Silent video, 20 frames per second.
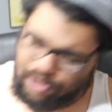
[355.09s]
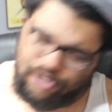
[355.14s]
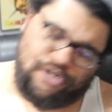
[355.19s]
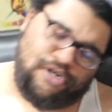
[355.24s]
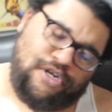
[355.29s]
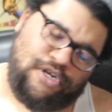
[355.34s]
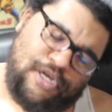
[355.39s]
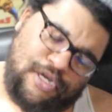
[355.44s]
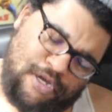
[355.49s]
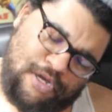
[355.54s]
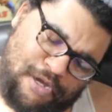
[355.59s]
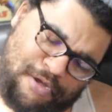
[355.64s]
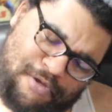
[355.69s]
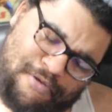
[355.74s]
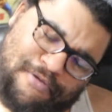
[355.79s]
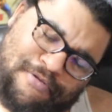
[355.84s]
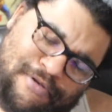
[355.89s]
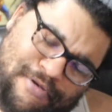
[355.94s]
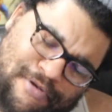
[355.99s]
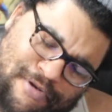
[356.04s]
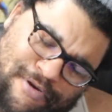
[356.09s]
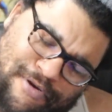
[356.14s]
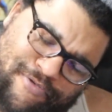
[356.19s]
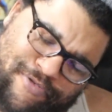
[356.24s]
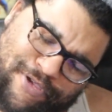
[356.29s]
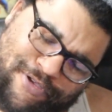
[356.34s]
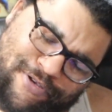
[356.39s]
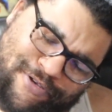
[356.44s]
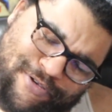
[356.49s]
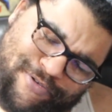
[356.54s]
Oh, no.
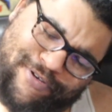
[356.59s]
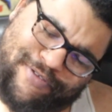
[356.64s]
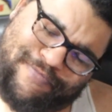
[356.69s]
What are you doing to